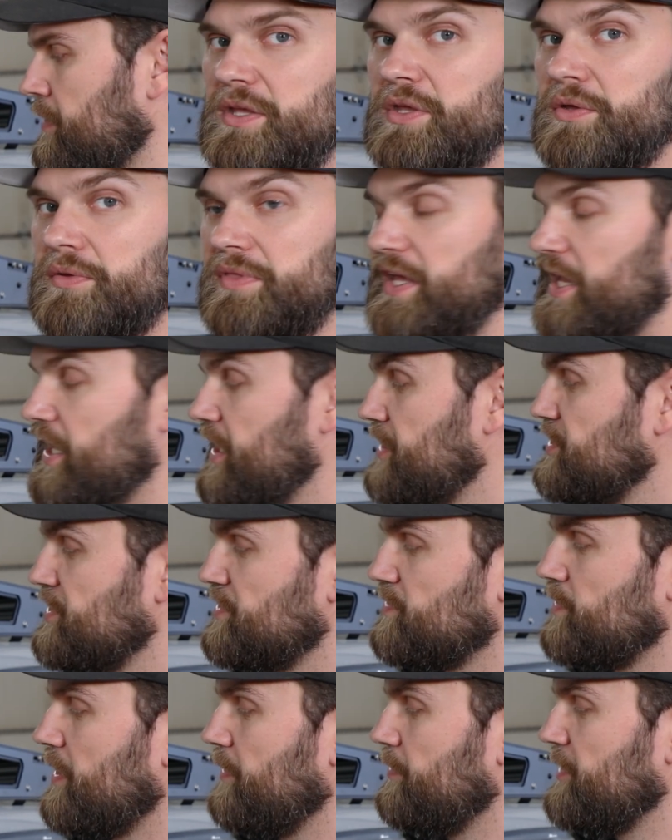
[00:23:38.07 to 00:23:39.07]
You then
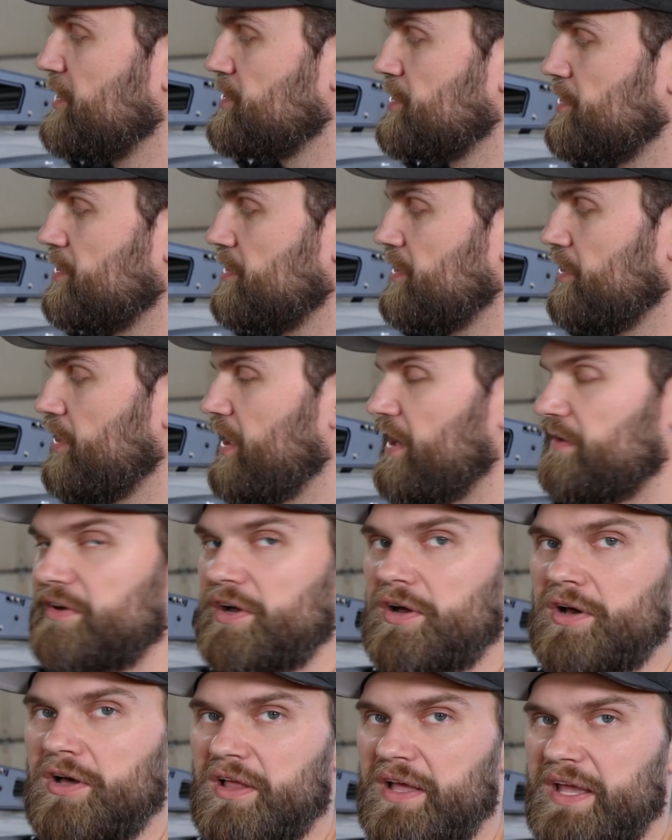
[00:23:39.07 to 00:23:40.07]
just want to be sure that you have
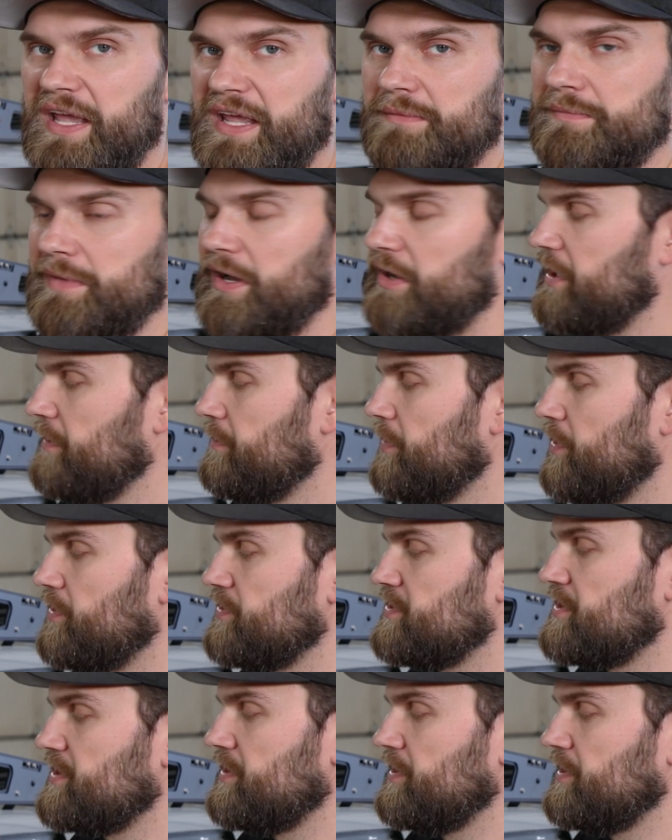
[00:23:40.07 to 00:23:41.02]
all 8 mounting bolts